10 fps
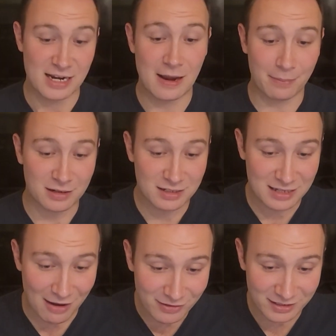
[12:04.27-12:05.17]
Number
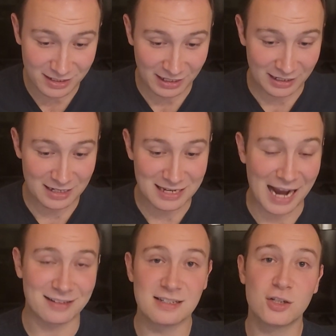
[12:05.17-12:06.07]
17 is
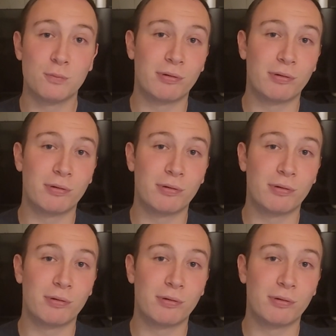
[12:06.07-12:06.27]
access to